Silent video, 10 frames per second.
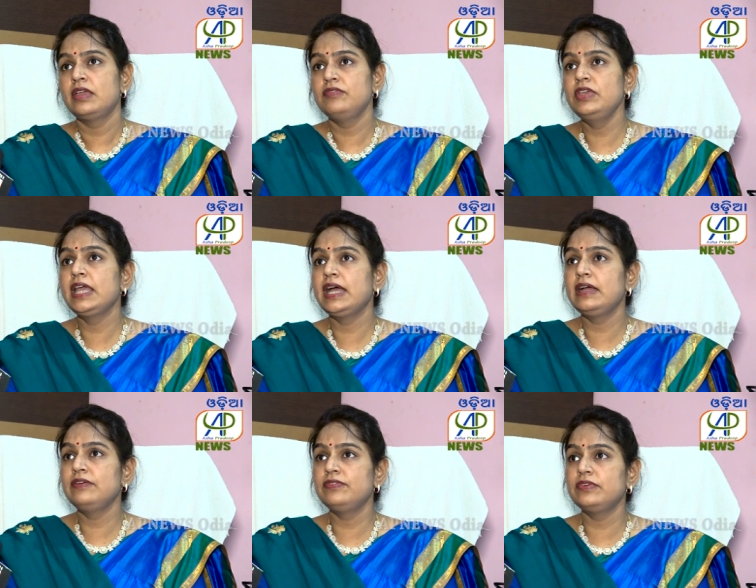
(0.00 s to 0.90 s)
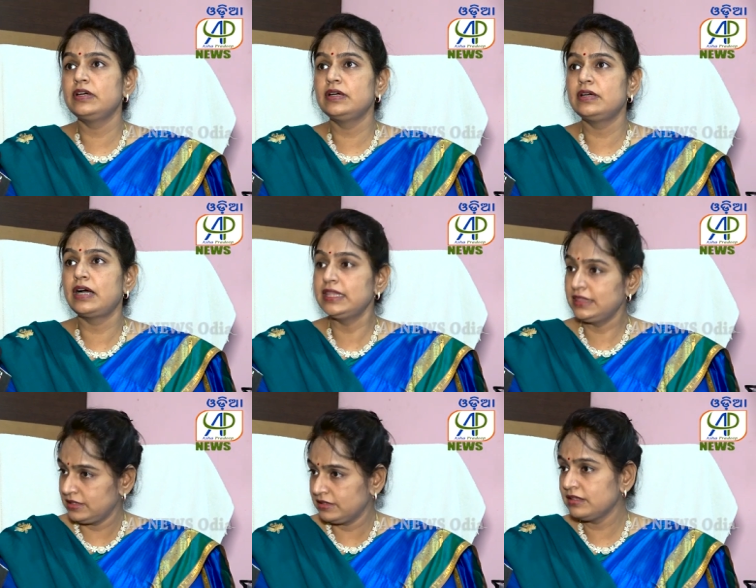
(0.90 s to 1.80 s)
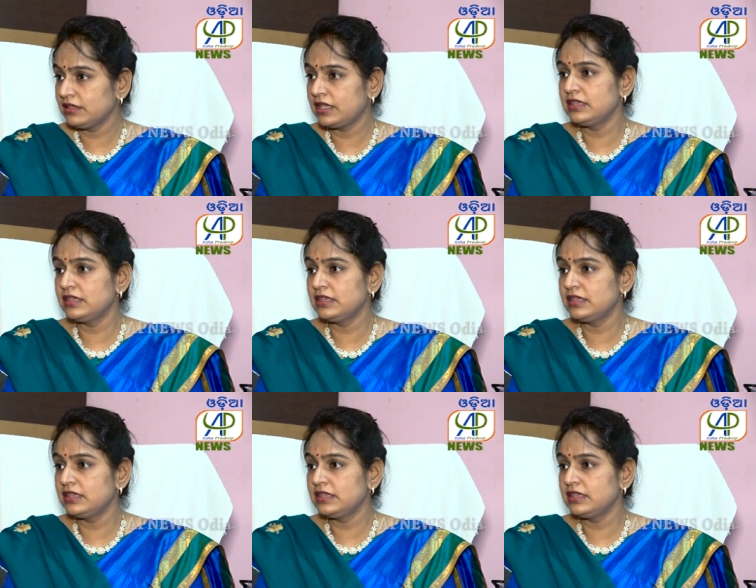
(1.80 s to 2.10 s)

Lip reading: We have Antara.